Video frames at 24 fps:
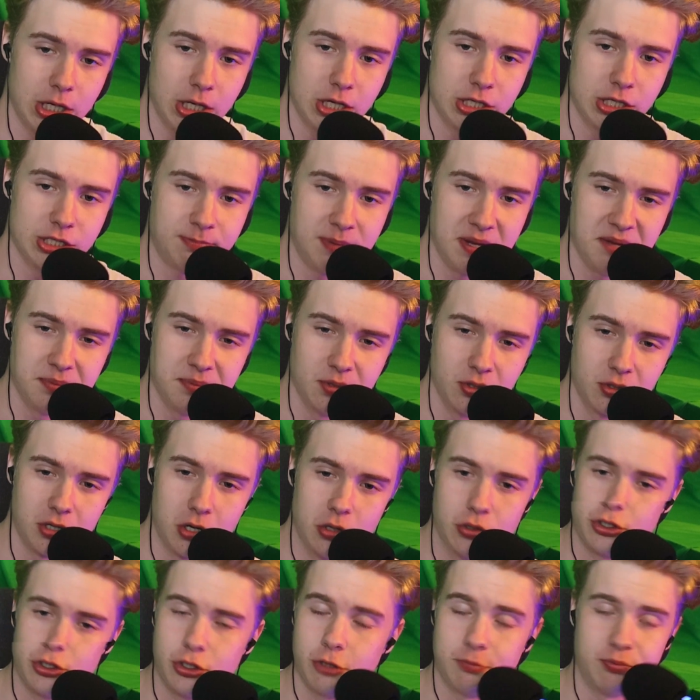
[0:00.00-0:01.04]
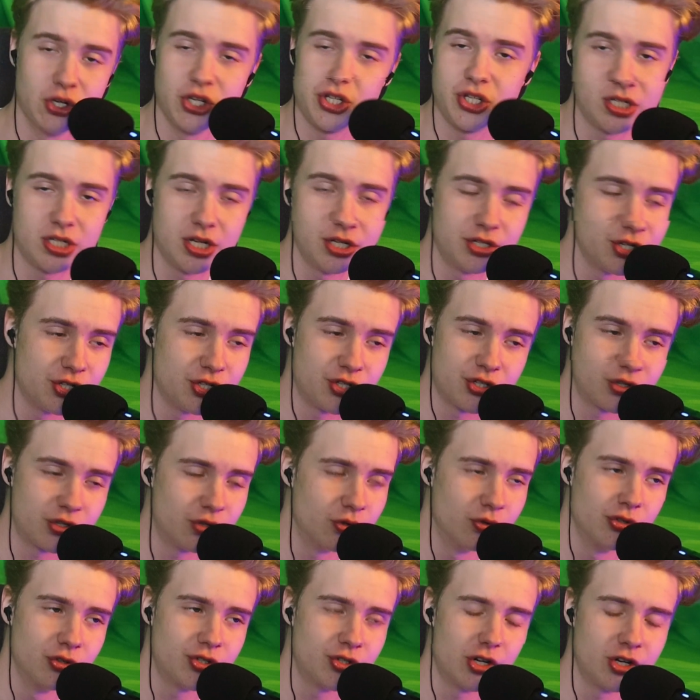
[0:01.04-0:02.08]
because people who go to prestigious
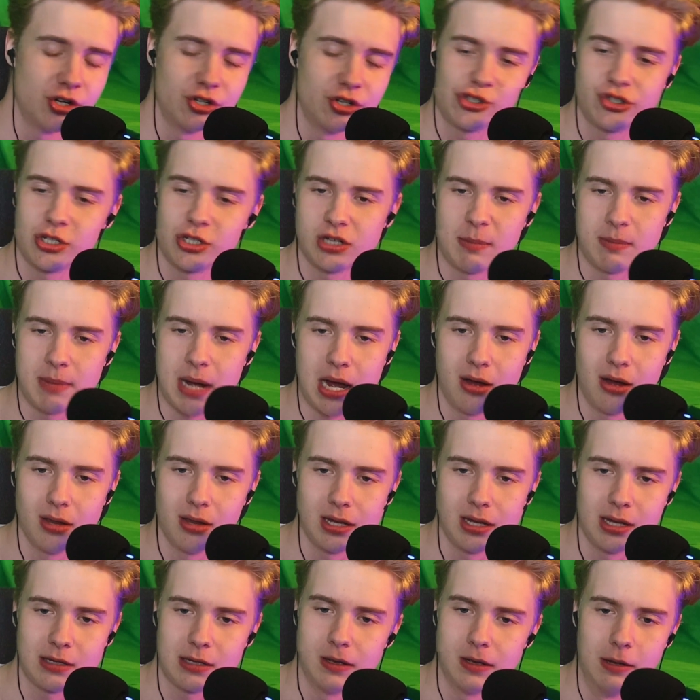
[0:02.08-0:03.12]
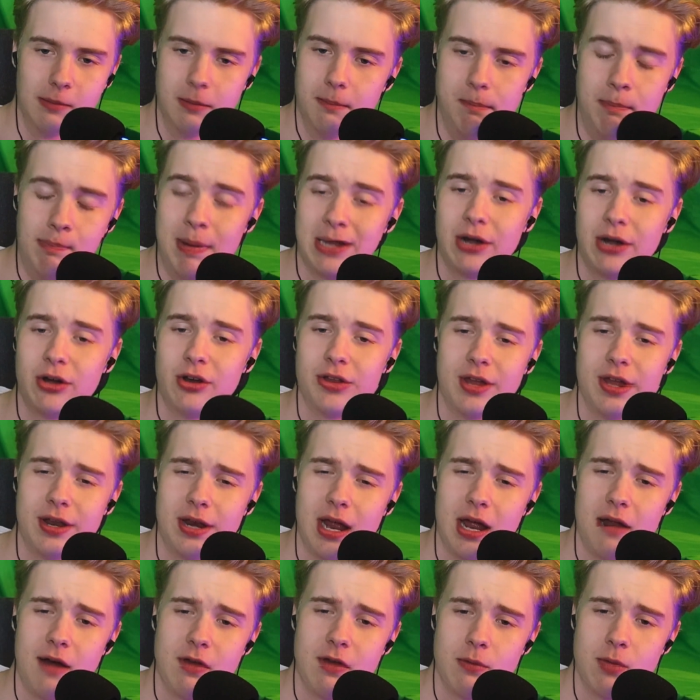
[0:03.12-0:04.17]
schools are somehow like better than
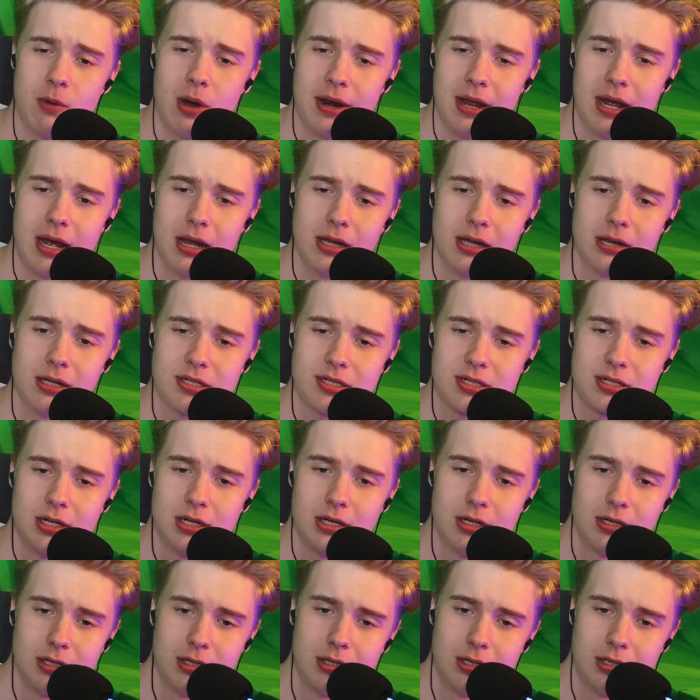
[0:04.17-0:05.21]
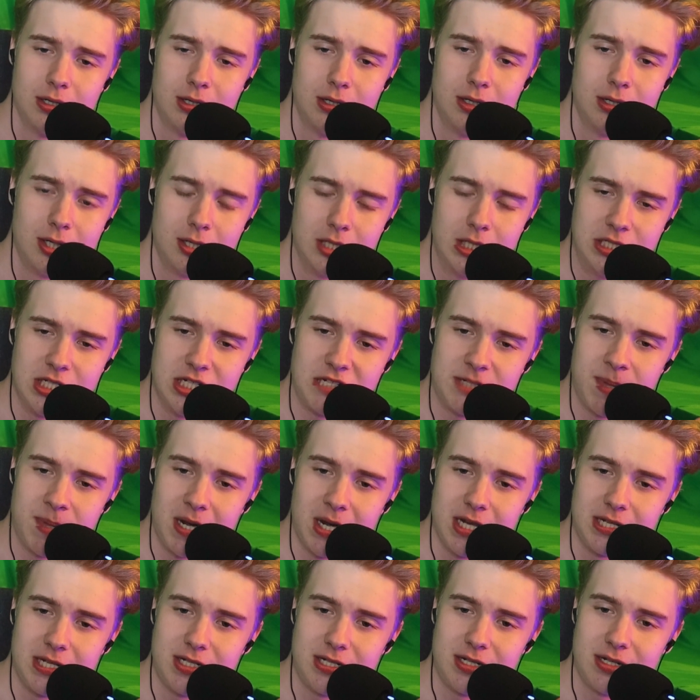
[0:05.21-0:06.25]
everyone else,
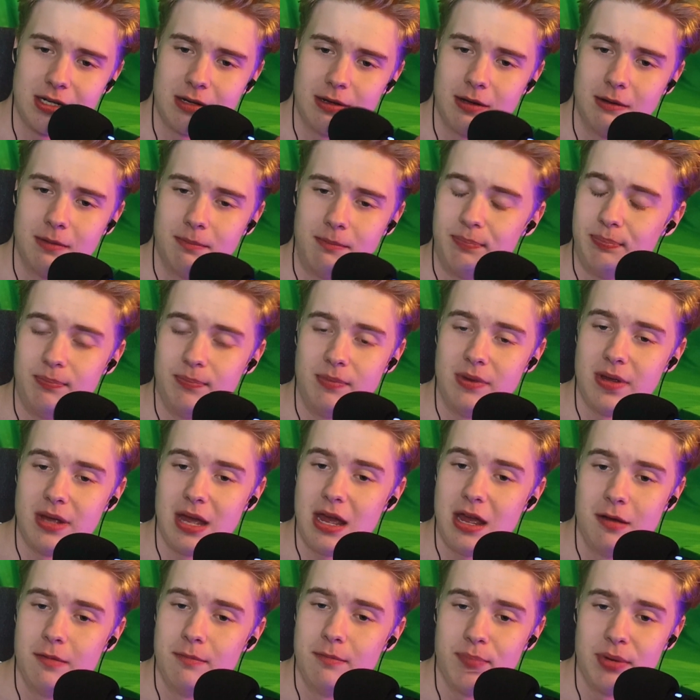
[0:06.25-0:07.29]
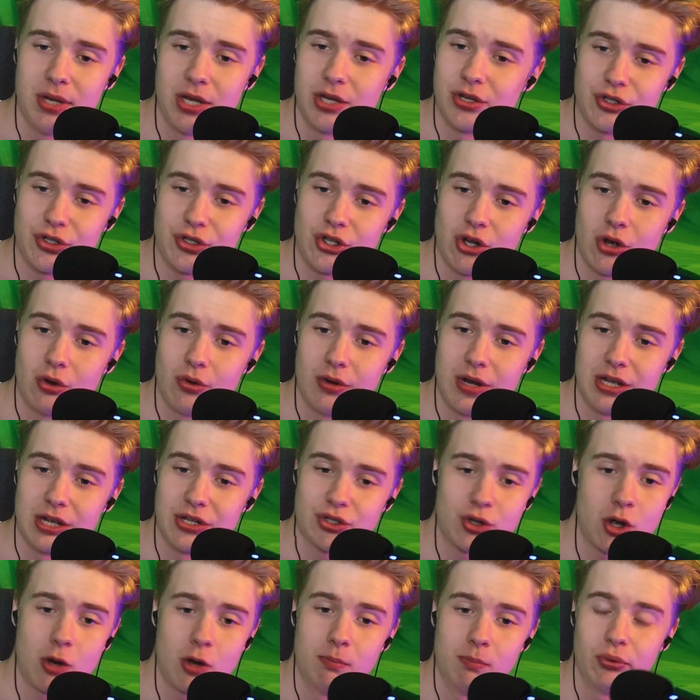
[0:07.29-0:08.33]
despite him being shown
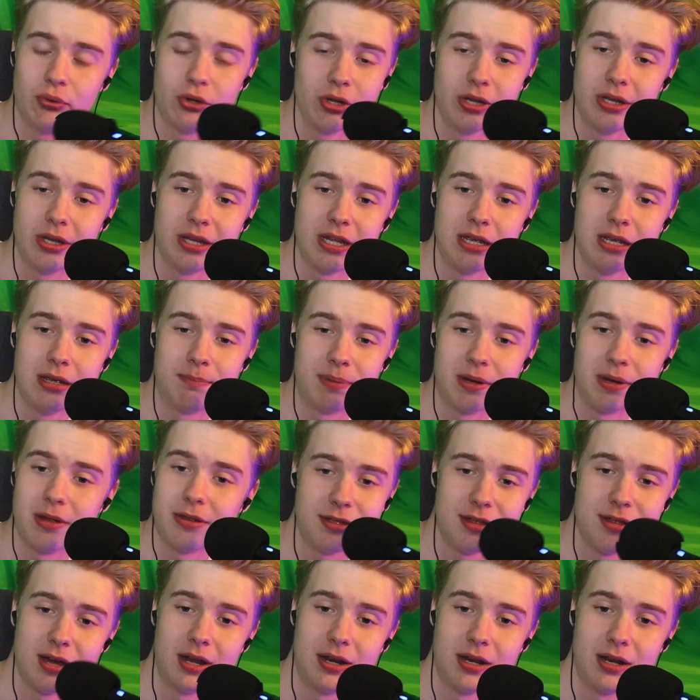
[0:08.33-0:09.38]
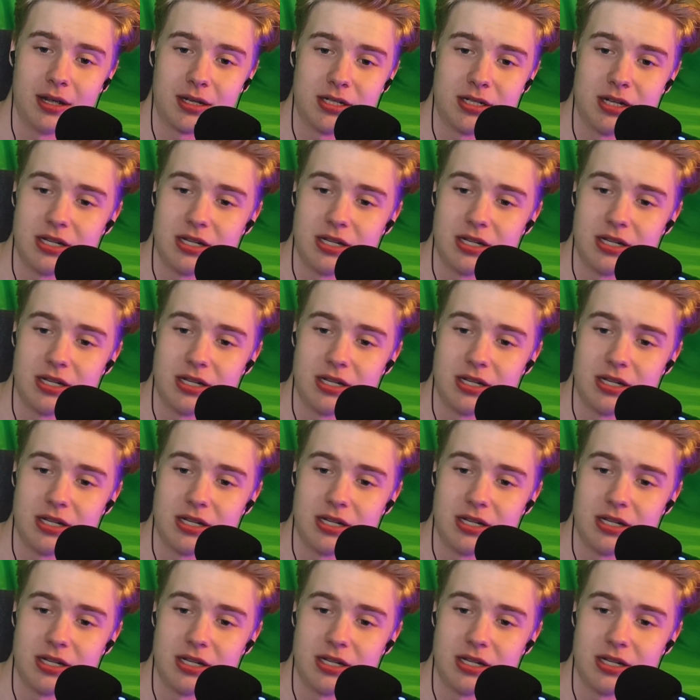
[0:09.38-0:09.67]
as completely pathetic